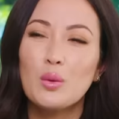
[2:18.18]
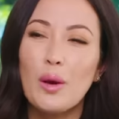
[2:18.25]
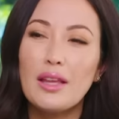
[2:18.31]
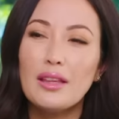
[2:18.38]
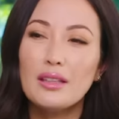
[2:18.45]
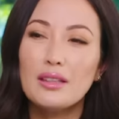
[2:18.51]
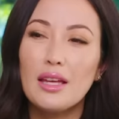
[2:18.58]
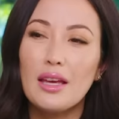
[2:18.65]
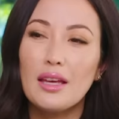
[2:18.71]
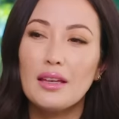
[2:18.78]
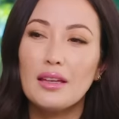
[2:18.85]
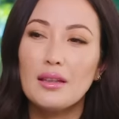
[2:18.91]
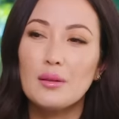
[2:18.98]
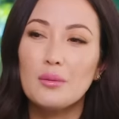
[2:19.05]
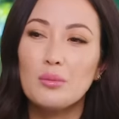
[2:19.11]
the way that
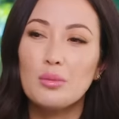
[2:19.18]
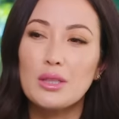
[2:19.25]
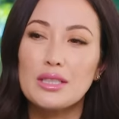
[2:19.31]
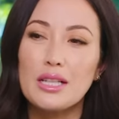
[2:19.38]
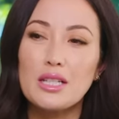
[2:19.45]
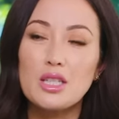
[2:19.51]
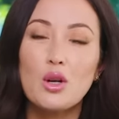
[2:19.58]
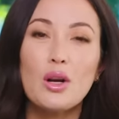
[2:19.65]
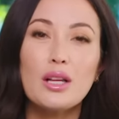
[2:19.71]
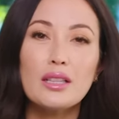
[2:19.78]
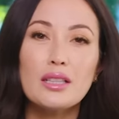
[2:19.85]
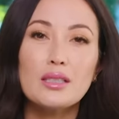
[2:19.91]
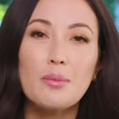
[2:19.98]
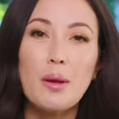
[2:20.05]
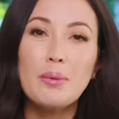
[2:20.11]
they present it, or at
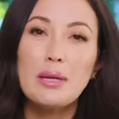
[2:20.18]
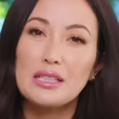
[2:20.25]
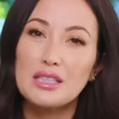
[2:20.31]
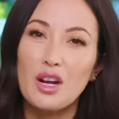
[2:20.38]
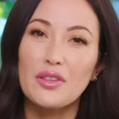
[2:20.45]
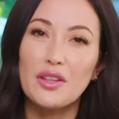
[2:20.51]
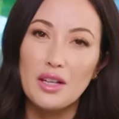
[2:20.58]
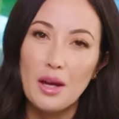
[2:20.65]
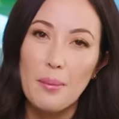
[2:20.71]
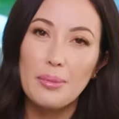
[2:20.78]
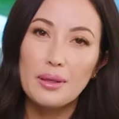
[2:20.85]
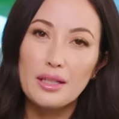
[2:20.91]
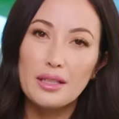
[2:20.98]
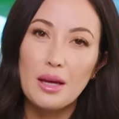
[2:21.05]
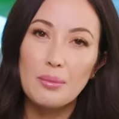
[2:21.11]
least maybe it's not the
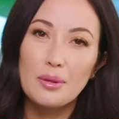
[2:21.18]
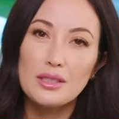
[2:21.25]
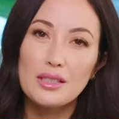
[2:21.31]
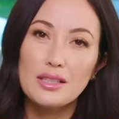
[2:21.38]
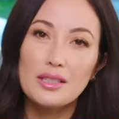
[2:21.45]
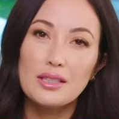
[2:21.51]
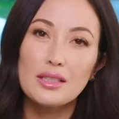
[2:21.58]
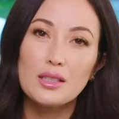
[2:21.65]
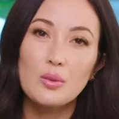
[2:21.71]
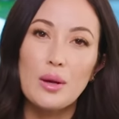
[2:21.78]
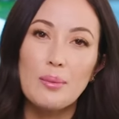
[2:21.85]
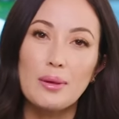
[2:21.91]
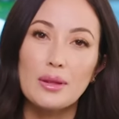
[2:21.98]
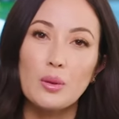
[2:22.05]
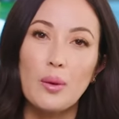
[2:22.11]
company that presents it this
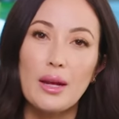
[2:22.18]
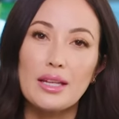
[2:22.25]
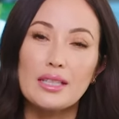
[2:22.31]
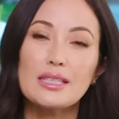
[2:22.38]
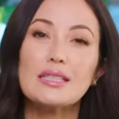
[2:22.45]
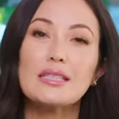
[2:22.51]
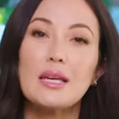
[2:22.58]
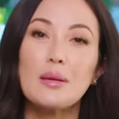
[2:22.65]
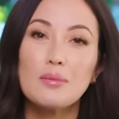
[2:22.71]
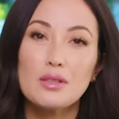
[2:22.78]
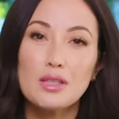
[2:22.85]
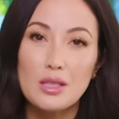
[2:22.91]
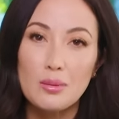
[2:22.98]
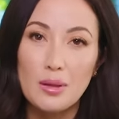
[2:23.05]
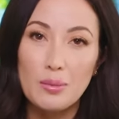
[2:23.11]
way, but the way it
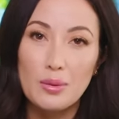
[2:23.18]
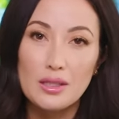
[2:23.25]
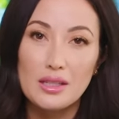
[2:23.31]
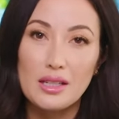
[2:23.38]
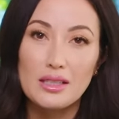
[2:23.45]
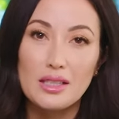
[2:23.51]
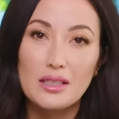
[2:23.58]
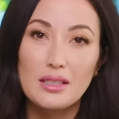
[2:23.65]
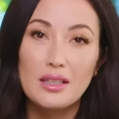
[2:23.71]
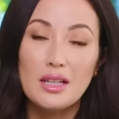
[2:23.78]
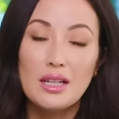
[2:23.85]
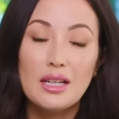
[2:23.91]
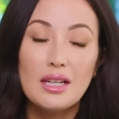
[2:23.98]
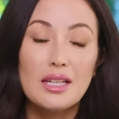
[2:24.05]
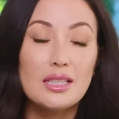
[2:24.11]
seems to be presented
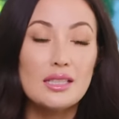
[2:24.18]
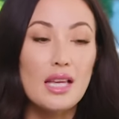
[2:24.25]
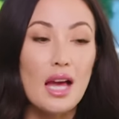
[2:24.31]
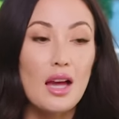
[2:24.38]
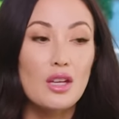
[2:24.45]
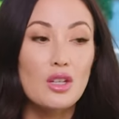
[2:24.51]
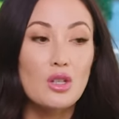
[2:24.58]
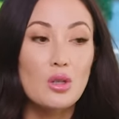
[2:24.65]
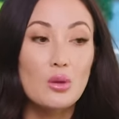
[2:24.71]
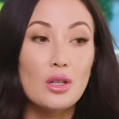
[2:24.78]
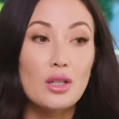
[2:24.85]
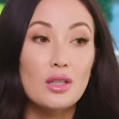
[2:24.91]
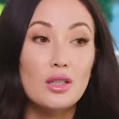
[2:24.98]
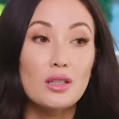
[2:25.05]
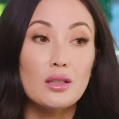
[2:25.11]
is that you
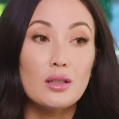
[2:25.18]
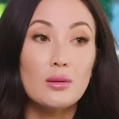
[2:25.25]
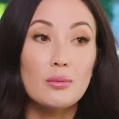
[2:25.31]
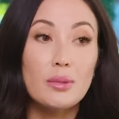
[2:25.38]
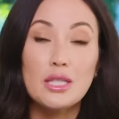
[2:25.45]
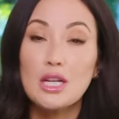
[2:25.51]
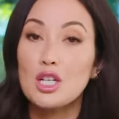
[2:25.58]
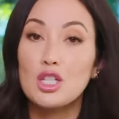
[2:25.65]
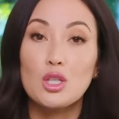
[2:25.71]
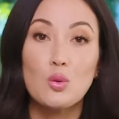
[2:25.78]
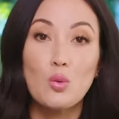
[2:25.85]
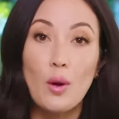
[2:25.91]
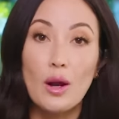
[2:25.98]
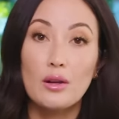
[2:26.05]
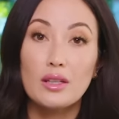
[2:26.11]
could
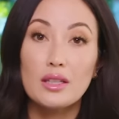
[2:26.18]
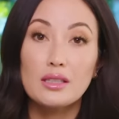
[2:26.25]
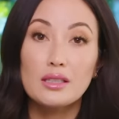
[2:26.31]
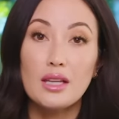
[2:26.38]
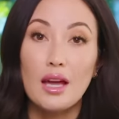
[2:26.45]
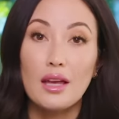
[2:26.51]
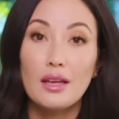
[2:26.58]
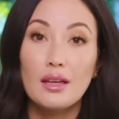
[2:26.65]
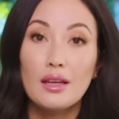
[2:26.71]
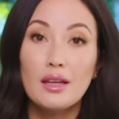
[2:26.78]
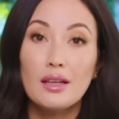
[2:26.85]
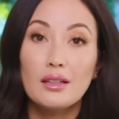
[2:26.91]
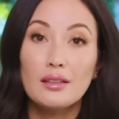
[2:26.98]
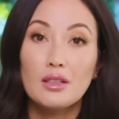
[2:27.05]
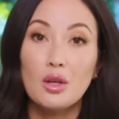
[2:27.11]
potentially wear this like,
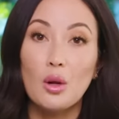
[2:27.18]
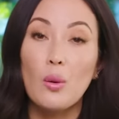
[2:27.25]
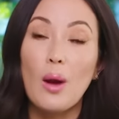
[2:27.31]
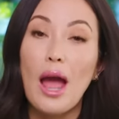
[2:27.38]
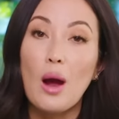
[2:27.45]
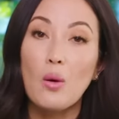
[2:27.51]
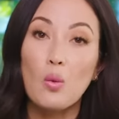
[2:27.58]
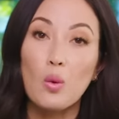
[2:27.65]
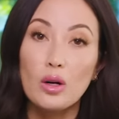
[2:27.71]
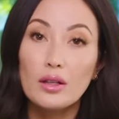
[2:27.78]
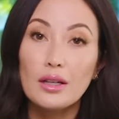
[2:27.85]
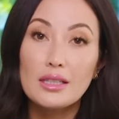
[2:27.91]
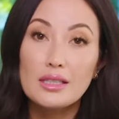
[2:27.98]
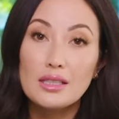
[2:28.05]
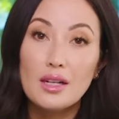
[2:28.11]
you know, at
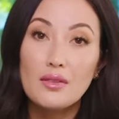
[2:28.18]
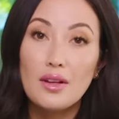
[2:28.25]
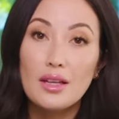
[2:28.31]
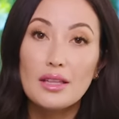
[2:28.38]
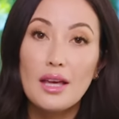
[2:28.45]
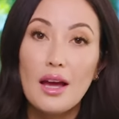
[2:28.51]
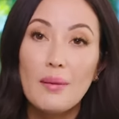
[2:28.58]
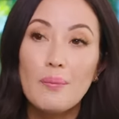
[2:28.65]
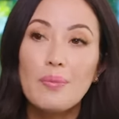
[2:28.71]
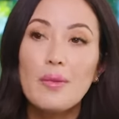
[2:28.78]
work and stuff like that.